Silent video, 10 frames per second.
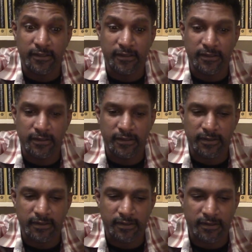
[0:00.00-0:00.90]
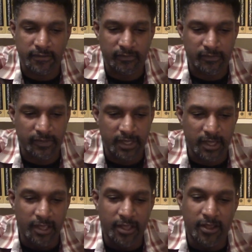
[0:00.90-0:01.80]

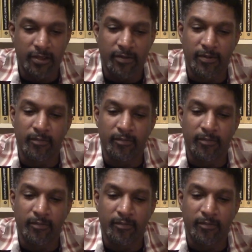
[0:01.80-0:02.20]
(no one is talking)